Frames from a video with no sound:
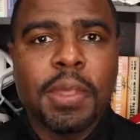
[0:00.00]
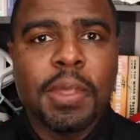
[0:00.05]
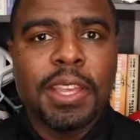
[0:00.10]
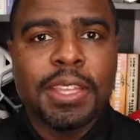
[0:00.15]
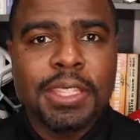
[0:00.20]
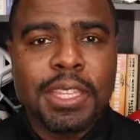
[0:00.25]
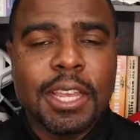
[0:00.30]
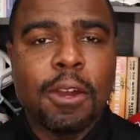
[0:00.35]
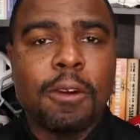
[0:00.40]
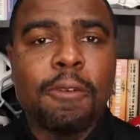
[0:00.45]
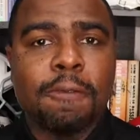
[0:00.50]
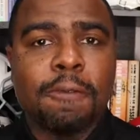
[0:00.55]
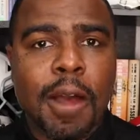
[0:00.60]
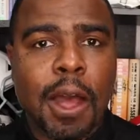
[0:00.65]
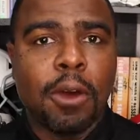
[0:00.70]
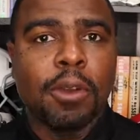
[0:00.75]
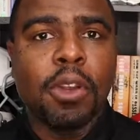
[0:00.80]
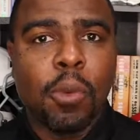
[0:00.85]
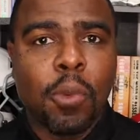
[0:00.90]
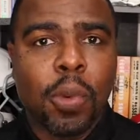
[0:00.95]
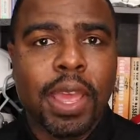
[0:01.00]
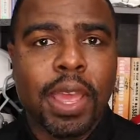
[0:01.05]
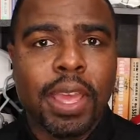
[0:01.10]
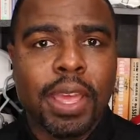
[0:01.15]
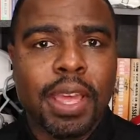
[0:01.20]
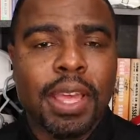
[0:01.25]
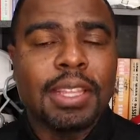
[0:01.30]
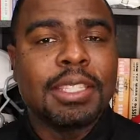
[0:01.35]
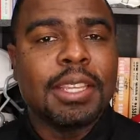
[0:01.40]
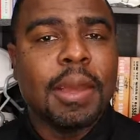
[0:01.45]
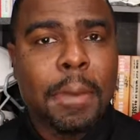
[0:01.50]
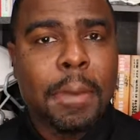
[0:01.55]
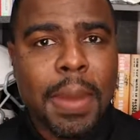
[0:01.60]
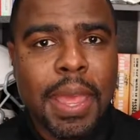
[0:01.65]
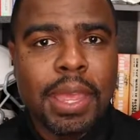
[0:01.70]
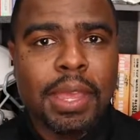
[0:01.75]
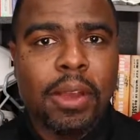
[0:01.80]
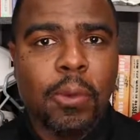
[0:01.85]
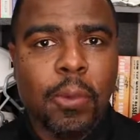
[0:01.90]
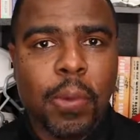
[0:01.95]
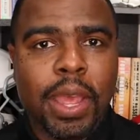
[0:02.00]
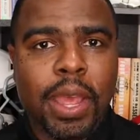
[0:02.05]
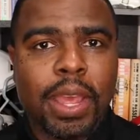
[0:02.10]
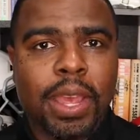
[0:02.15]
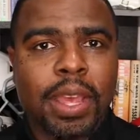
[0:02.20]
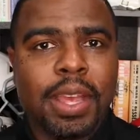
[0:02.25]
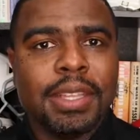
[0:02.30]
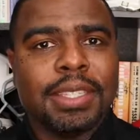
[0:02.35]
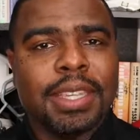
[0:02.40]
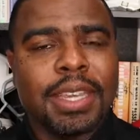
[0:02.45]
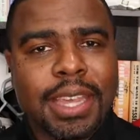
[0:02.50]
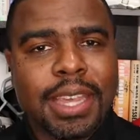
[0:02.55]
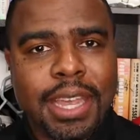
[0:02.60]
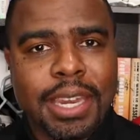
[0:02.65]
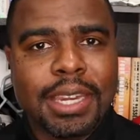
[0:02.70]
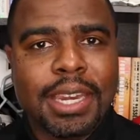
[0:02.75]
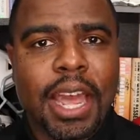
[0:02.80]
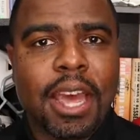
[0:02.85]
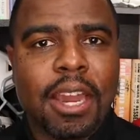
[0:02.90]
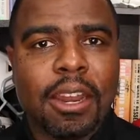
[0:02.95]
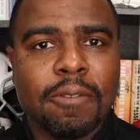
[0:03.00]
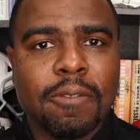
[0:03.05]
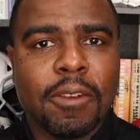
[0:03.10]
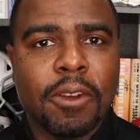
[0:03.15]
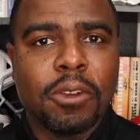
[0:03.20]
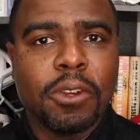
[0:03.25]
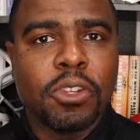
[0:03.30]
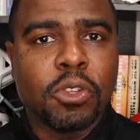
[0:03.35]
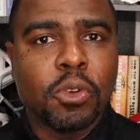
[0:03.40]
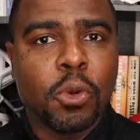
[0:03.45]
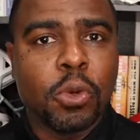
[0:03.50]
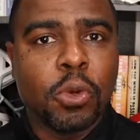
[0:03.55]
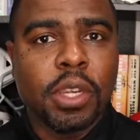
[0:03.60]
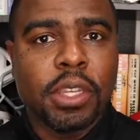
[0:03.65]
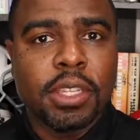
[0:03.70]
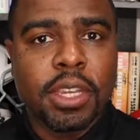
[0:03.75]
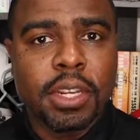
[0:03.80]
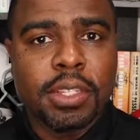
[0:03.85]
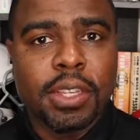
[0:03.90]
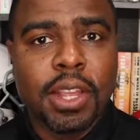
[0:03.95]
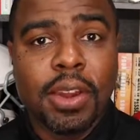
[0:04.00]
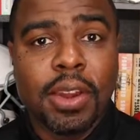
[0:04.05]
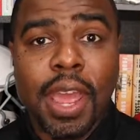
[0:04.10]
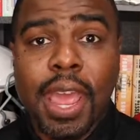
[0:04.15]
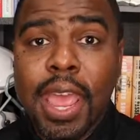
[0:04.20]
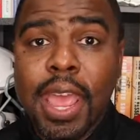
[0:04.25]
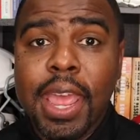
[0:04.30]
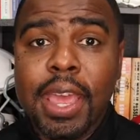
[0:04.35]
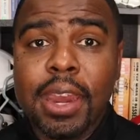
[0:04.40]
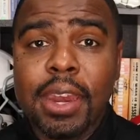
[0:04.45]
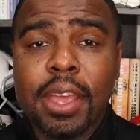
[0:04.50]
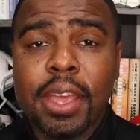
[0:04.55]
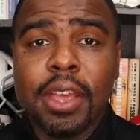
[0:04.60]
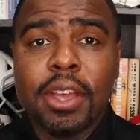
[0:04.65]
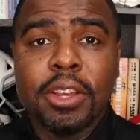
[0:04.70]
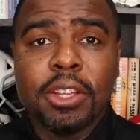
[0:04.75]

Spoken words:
They still found a way to make a way to get down the field to score the touchdown and